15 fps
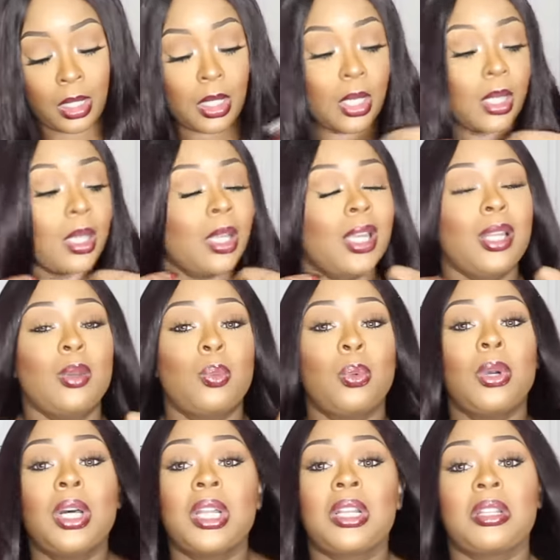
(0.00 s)
Get any
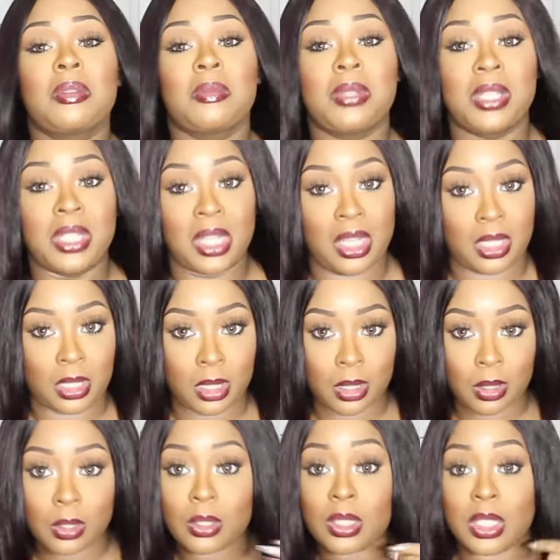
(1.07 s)
one of them sets
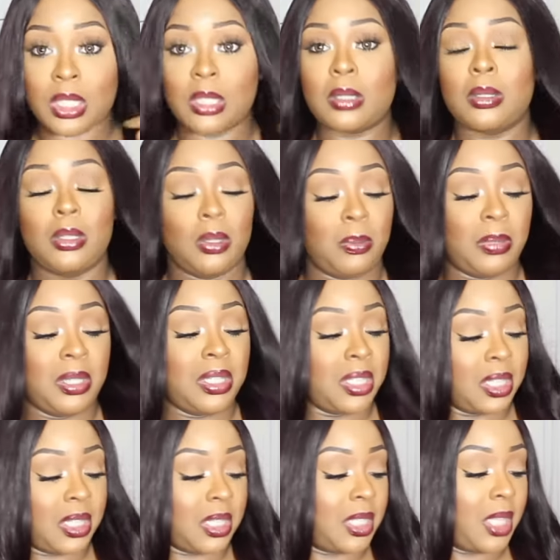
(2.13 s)
and you'll be
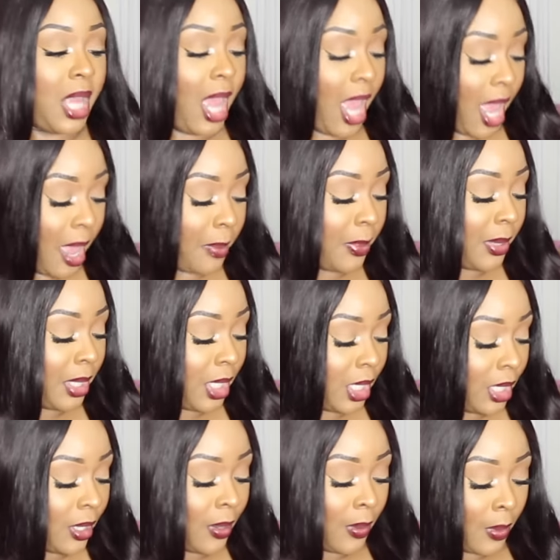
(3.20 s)
just as
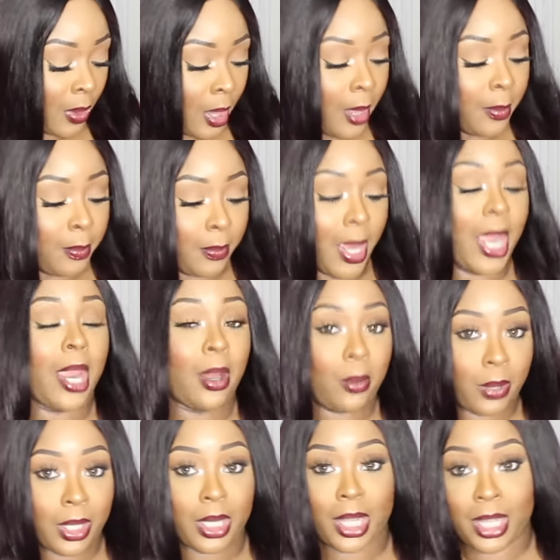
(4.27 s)
happily
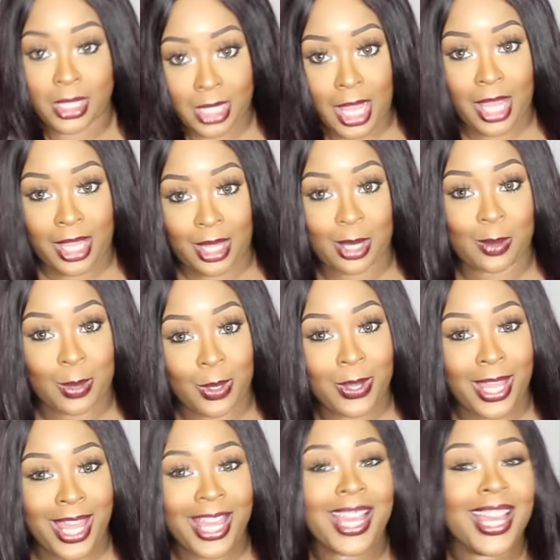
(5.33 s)
married as I am,
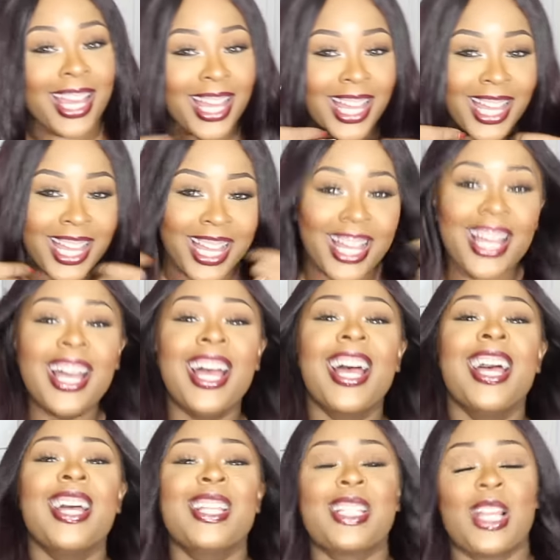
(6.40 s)
okay?
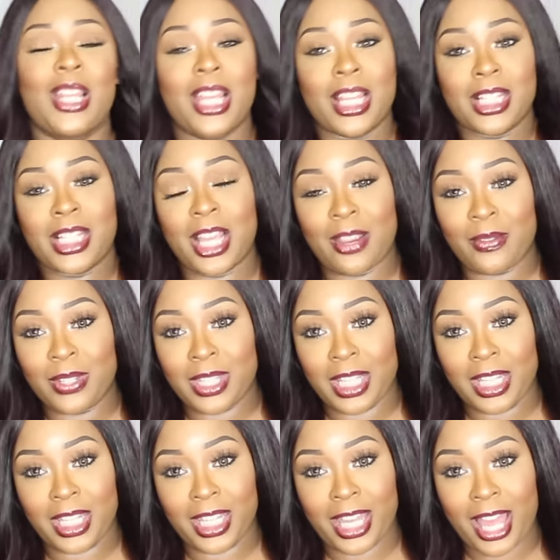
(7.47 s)
So that's
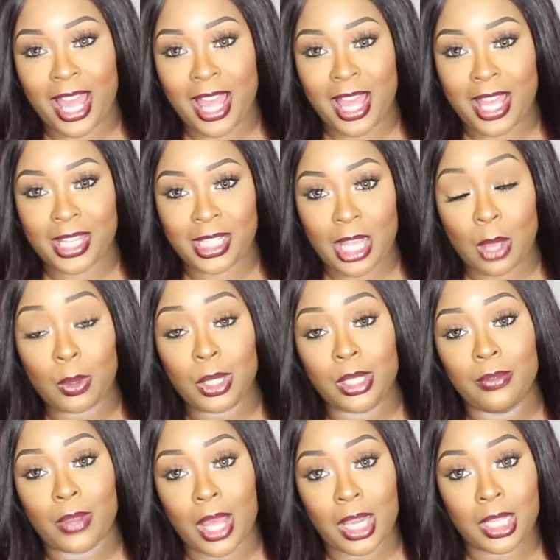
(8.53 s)
everything, you guys. I'll
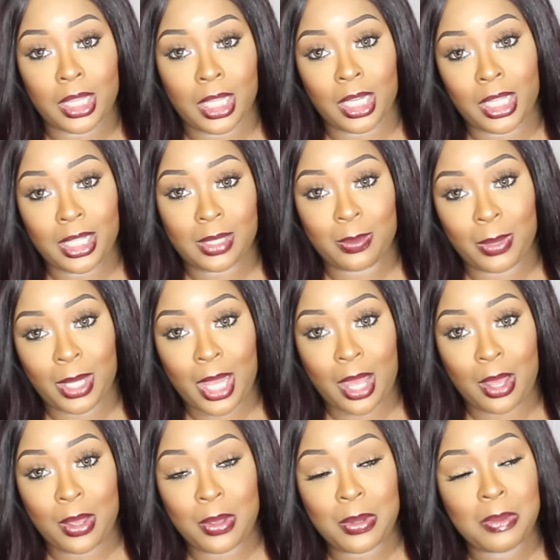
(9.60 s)
leave all of the links
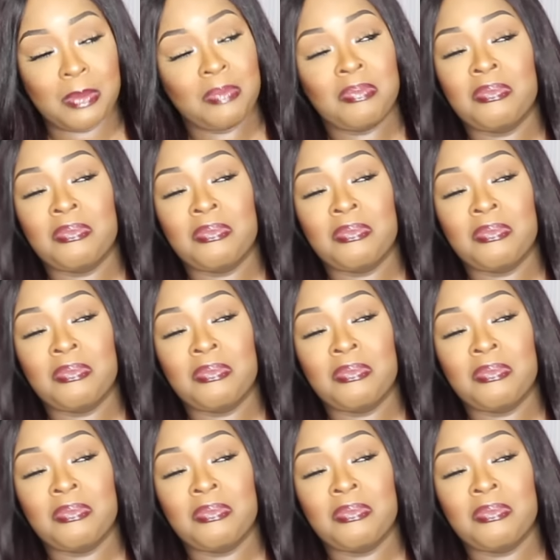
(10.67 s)
below.